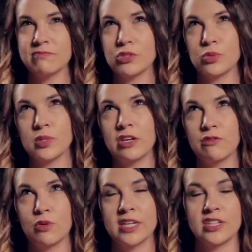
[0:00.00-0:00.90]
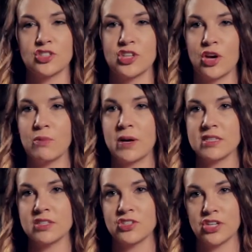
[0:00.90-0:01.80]
3 or 4 years ago, my
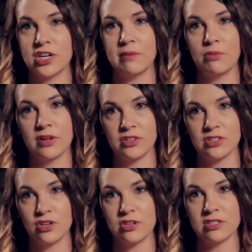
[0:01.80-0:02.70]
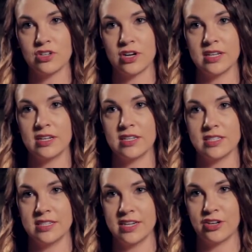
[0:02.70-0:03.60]
sister and brother-in-law started
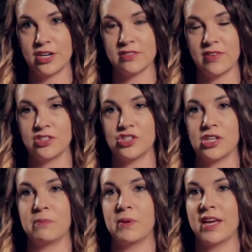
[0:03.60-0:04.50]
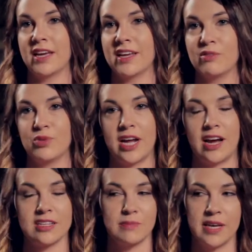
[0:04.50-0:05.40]
attending Grace Fellowship and would
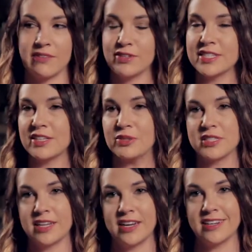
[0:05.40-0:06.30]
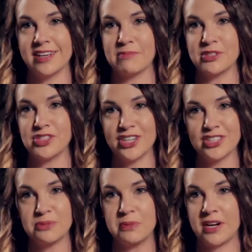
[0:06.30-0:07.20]
ask me every single Sunday to come to
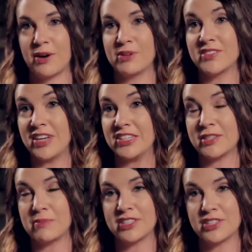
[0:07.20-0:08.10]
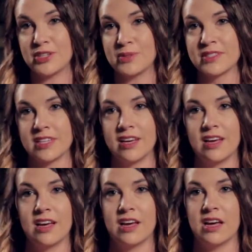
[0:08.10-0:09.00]
church, but I always found some excuse.
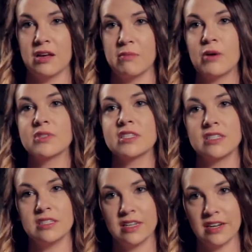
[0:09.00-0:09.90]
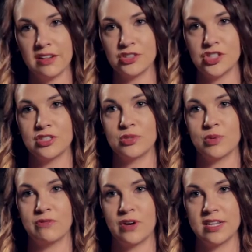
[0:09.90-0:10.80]
I was attending another church
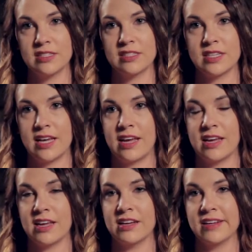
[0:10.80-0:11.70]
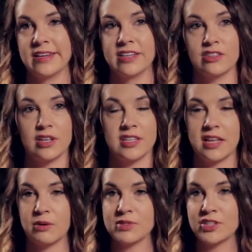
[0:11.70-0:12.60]
with friends and thought that
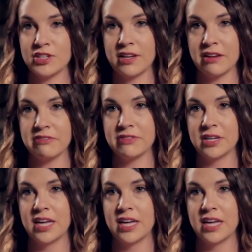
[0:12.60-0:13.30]
that was good enough.